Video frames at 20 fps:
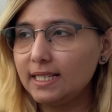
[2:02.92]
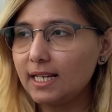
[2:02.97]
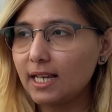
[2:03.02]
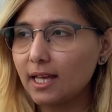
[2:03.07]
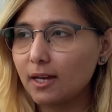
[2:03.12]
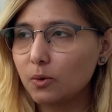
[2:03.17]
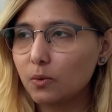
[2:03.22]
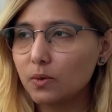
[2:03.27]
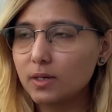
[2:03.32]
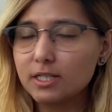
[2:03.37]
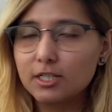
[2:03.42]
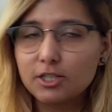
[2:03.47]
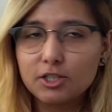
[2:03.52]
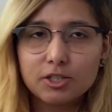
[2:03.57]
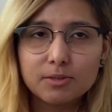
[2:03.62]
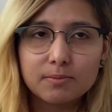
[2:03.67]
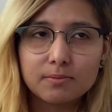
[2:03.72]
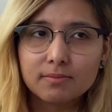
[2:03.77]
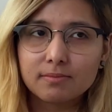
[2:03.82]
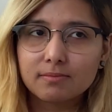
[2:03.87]

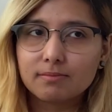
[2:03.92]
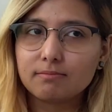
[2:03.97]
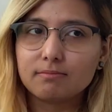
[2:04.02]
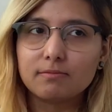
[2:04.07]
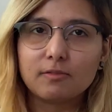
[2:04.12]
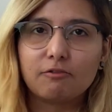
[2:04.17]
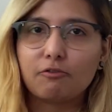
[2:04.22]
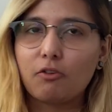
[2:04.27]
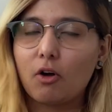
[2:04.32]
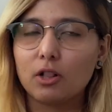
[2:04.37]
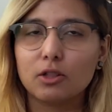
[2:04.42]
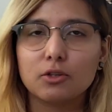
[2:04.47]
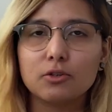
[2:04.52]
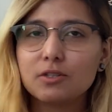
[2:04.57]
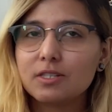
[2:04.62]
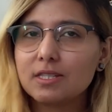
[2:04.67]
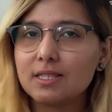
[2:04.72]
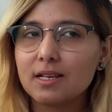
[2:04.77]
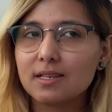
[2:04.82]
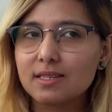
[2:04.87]
language
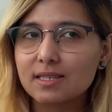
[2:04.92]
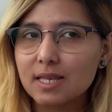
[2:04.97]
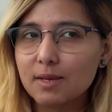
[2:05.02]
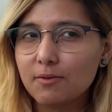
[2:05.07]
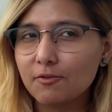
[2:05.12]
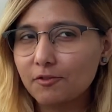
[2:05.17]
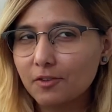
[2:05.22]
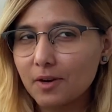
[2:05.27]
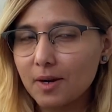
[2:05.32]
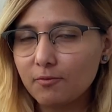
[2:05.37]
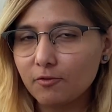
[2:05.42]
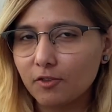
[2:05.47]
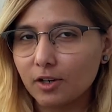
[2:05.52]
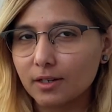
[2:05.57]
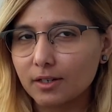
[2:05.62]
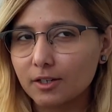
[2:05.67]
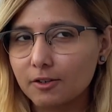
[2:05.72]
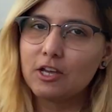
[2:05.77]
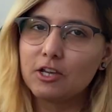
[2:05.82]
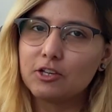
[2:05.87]
follows the same
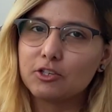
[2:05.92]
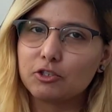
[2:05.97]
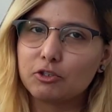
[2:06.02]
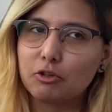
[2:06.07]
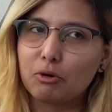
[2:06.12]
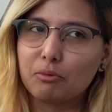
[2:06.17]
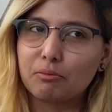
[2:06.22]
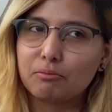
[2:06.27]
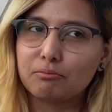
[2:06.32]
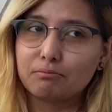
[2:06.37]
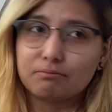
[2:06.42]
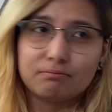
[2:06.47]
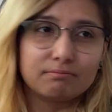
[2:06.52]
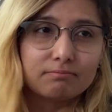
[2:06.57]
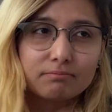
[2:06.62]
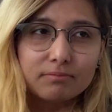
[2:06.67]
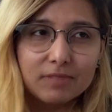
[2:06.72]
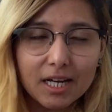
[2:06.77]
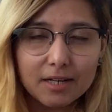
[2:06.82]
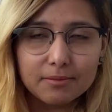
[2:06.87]
framework. So,
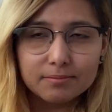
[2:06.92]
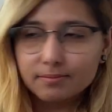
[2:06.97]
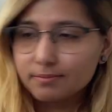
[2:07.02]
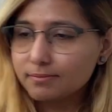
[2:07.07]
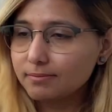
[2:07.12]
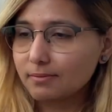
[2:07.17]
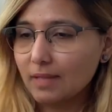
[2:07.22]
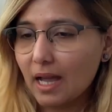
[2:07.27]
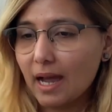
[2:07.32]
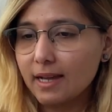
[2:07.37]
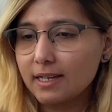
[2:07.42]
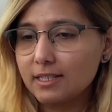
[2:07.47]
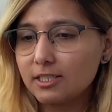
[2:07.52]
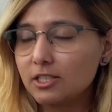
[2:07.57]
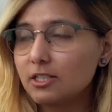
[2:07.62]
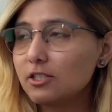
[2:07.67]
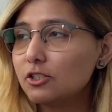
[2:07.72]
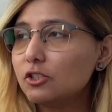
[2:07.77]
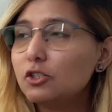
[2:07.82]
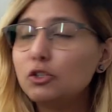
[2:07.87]
yeah, I
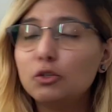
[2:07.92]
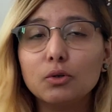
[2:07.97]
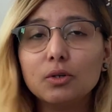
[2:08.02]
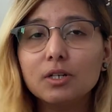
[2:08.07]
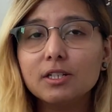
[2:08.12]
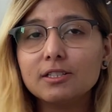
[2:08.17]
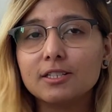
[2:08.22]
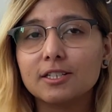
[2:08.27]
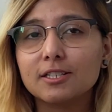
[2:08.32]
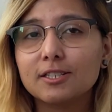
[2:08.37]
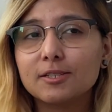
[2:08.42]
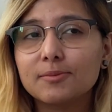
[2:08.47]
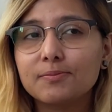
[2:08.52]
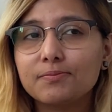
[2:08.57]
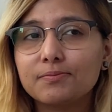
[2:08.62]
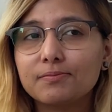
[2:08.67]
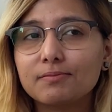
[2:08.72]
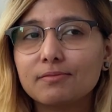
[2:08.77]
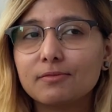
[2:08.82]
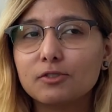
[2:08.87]
just googled it.
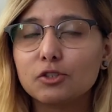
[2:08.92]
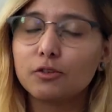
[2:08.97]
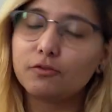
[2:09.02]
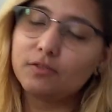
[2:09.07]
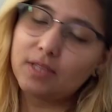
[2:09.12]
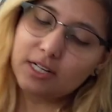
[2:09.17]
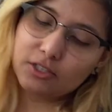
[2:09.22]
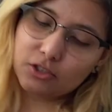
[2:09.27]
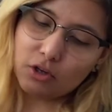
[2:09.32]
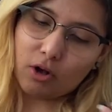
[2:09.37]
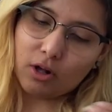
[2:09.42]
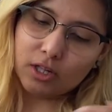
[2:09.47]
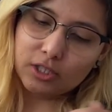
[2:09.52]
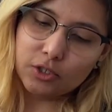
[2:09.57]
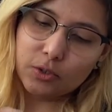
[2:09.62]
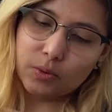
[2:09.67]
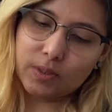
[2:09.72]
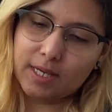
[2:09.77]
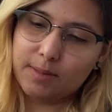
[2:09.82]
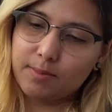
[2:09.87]
So if that's all
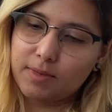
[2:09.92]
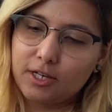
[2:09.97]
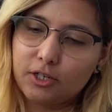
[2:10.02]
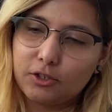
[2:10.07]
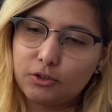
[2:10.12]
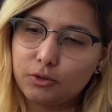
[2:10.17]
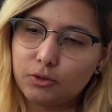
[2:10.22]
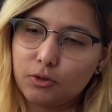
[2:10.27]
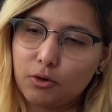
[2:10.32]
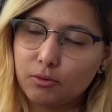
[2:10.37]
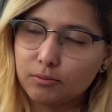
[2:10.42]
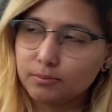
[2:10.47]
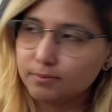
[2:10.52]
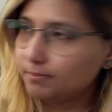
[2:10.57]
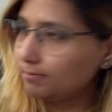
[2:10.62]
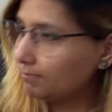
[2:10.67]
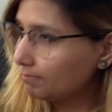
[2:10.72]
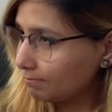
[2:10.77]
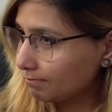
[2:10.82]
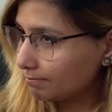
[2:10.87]
you came here to know,
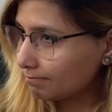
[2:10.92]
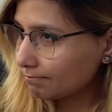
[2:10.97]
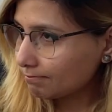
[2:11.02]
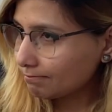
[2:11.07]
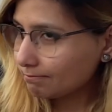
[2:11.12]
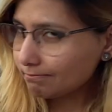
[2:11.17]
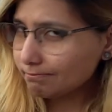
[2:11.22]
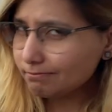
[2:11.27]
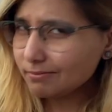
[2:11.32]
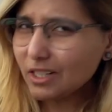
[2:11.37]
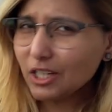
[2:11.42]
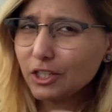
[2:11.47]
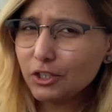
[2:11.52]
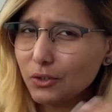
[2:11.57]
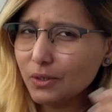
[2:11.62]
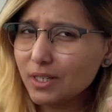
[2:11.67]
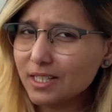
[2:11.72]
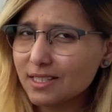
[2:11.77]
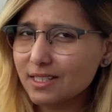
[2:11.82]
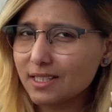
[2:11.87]
you
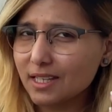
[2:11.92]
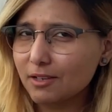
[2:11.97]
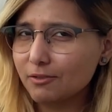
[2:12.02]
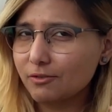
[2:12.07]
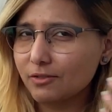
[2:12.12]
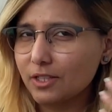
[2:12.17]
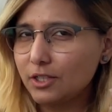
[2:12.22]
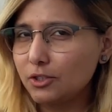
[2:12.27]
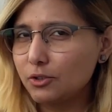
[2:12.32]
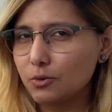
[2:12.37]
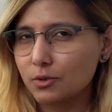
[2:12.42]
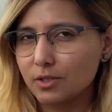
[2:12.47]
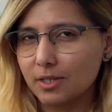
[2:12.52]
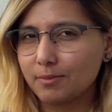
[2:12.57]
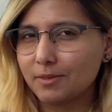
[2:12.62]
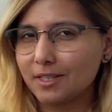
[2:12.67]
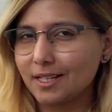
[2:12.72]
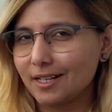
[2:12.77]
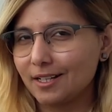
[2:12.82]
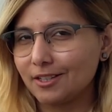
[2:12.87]
can safely do
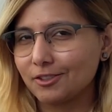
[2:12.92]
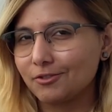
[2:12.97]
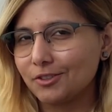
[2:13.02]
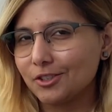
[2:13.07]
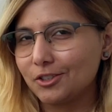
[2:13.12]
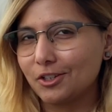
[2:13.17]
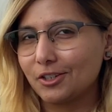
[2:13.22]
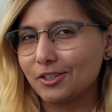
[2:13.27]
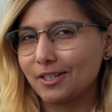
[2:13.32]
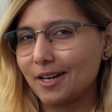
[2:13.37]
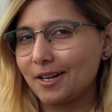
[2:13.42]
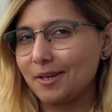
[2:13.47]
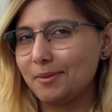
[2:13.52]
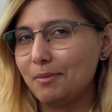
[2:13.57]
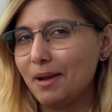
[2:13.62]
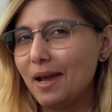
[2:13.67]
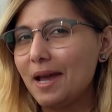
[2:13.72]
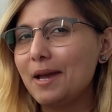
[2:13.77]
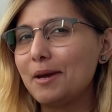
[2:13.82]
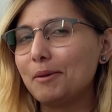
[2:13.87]
something else with your time.
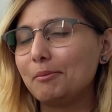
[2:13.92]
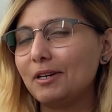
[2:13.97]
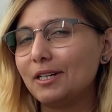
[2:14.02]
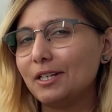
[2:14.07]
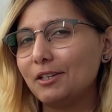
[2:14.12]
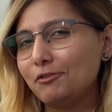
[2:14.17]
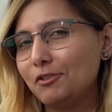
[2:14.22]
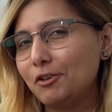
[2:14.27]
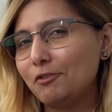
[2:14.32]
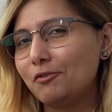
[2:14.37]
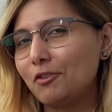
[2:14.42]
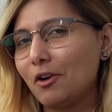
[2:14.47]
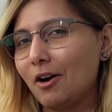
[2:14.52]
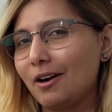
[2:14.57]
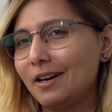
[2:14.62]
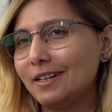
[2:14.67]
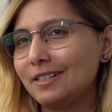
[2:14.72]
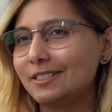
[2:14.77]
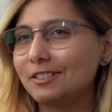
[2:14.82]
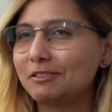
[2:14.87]
But if you've
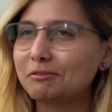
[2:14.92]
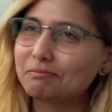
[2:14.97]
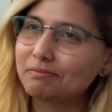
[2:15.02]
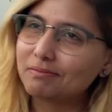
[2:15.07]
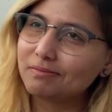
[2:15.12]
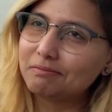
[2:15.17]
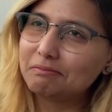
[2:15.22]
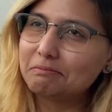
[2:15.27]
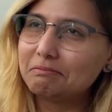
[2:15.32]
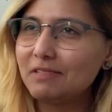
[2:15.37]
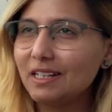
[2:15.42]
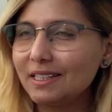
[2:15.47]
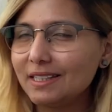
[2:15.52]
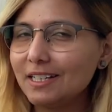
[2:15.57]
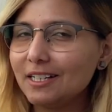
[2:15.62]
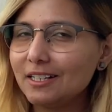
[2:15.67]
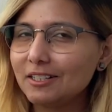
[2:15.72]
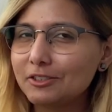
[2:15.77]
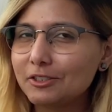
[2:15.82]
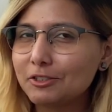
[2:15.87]
got nothing
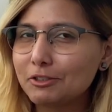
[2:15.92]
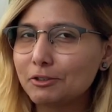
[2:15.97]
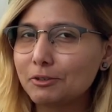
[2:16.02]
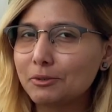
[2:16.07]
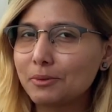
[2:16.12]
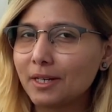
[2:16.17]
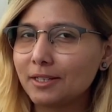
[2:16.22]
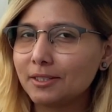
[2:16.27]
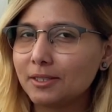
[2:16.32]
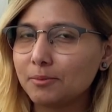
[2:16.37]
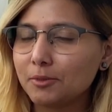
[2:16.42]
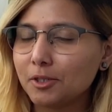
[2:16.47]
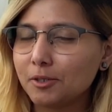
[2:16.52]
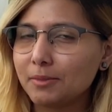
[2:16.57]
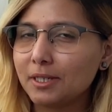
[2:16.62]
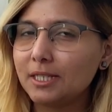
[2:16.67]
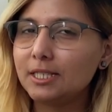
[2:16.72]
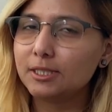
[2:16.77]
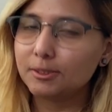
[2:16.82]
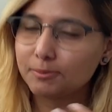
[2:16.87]
else to do at the
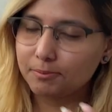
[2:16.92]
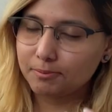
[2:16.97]
moment,